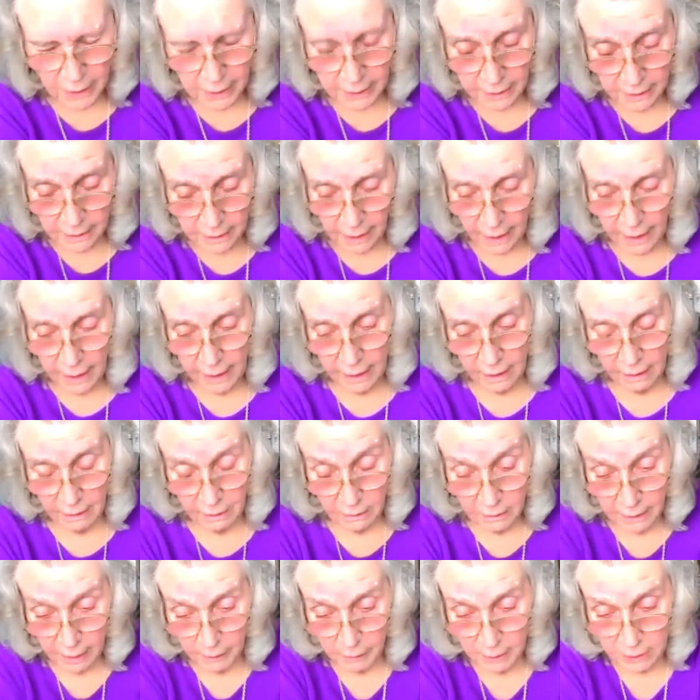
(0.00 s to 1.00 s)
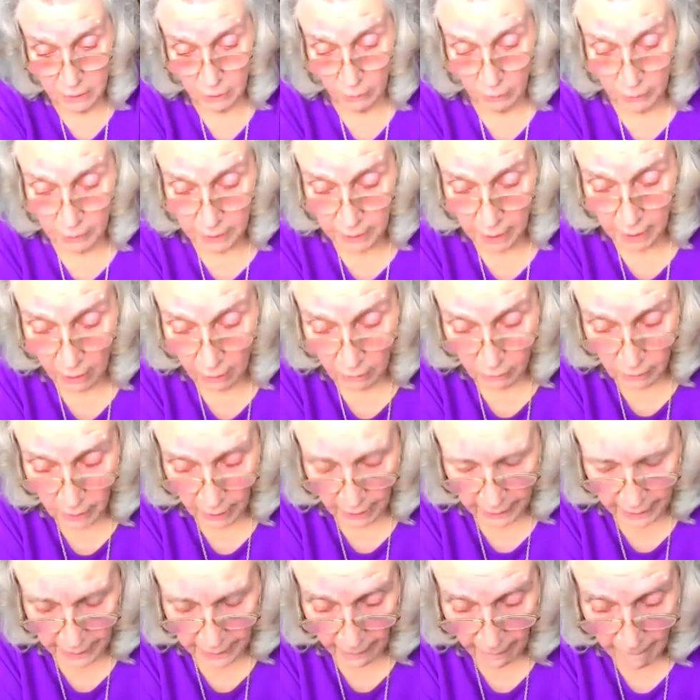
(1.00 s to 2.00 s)
there was also
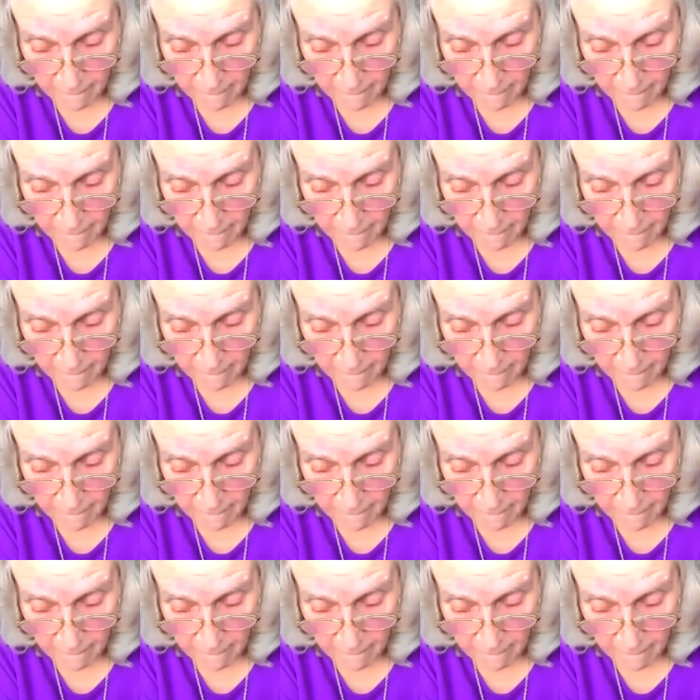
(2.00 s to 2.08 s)
the